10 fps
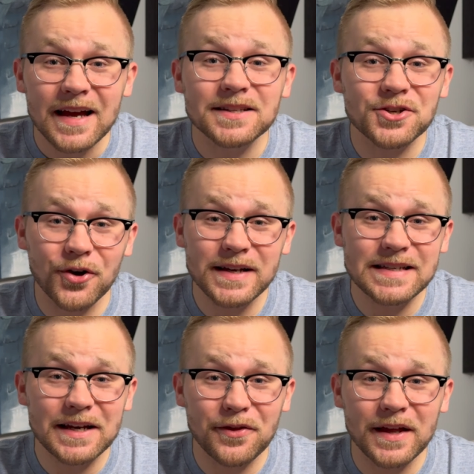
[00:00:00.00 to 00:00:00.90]
it's crazy
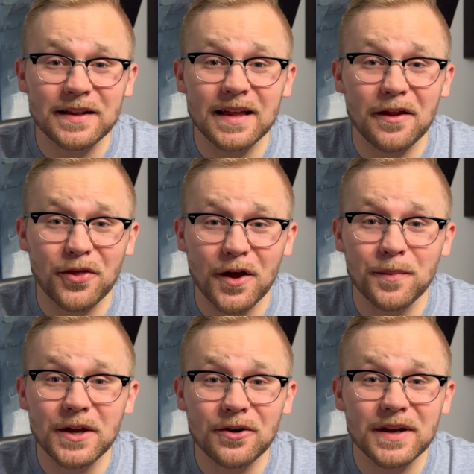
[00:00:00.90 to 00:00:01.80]
to think that a
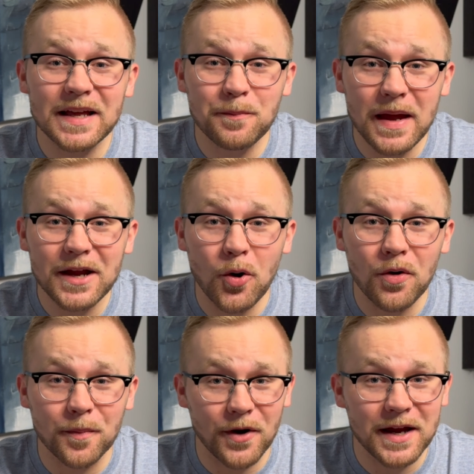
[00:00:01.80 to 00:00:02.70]
thumbnail can make or
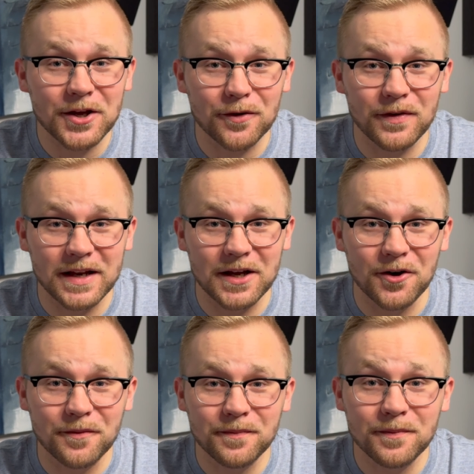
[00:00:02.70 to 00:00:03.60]
break your video.
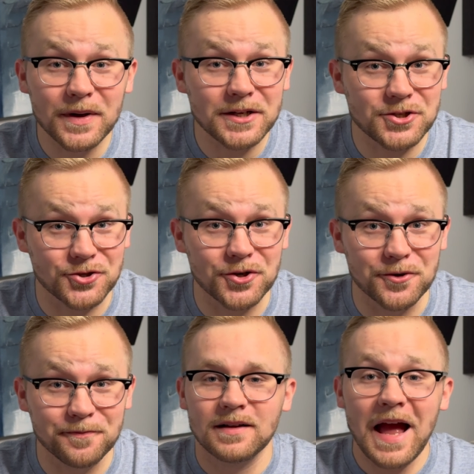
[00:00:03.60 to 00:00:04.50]
But it's true.
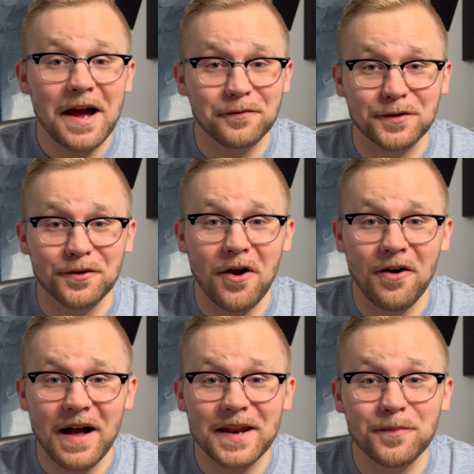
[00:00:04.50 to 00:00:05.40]
After all,
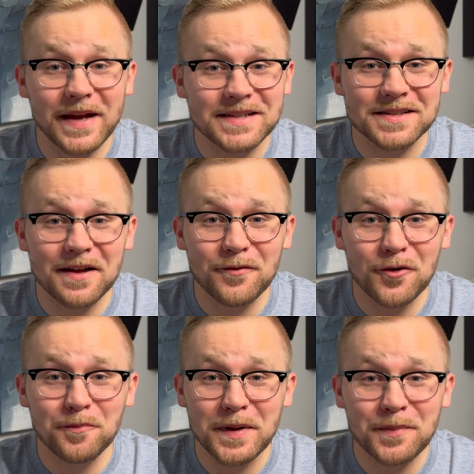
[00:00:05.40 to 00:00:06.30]
at a base
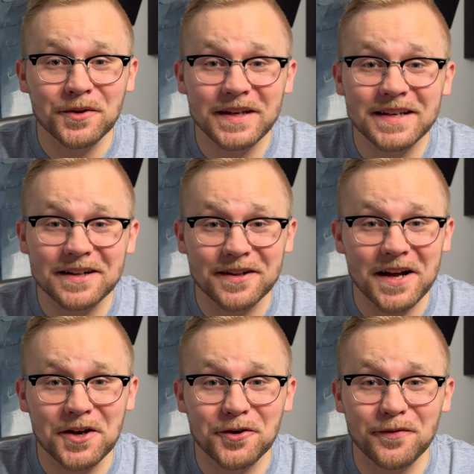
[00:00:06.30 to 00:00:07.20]
level, people need to click
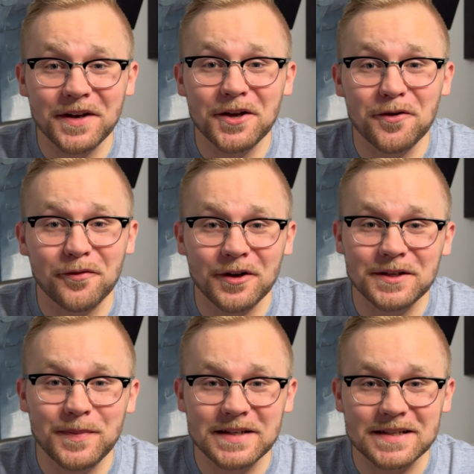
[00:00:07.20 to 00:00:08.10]
on your video for it to
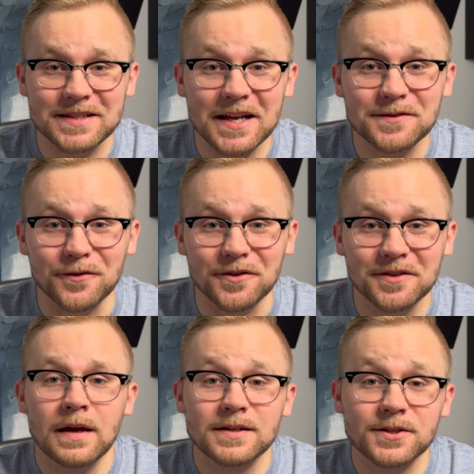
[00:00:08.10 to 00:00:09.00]
be successful.
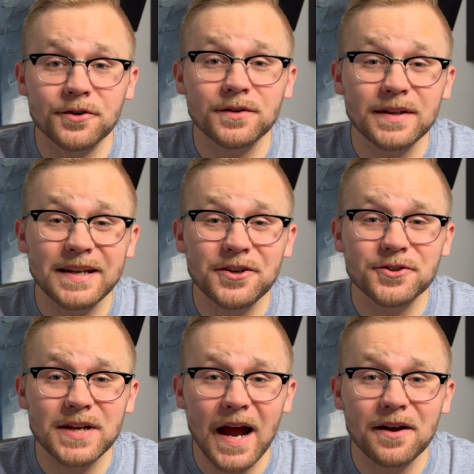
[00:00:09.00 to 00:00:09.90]
Certainly, your
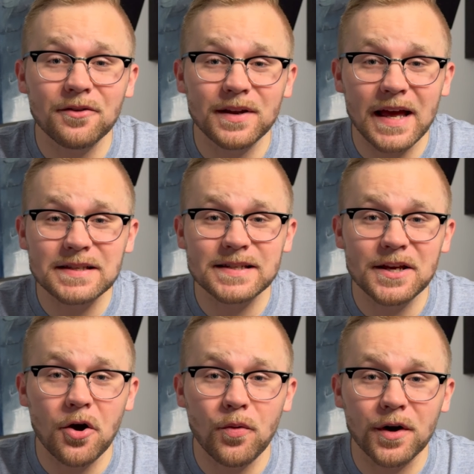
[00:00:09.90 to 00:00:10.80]
title and
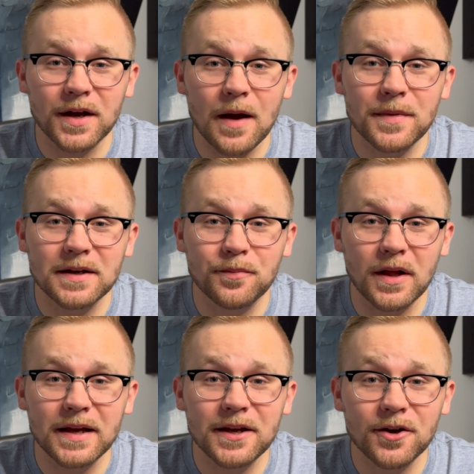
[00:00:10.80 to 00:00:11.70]
SEO work come into
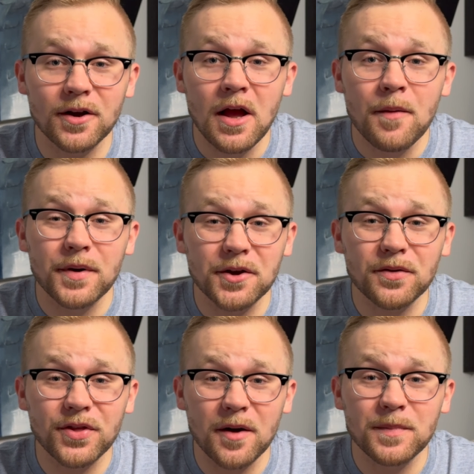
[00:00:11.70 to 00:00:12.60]
play here, but your
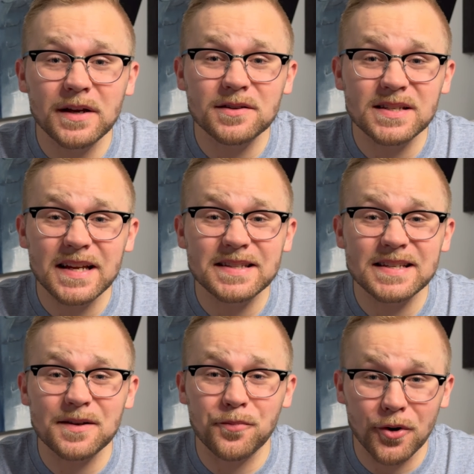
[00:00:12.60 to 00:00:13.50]
thumbnail stands
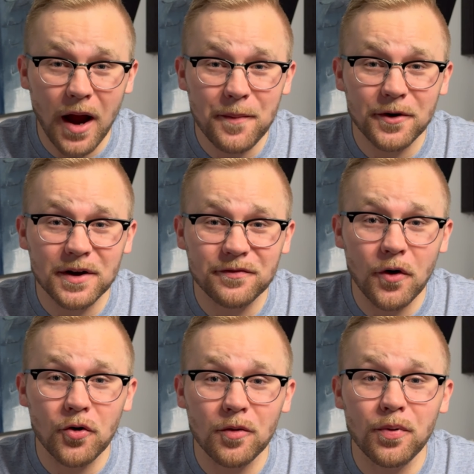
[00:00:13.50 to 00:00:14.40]
as a primary
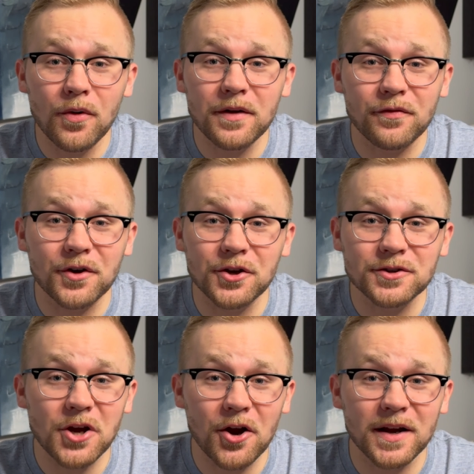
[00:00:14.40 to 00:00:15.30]
focal point for your
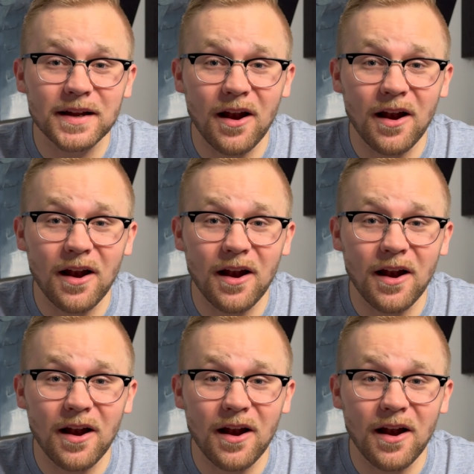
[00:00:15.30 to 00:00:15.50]
targeted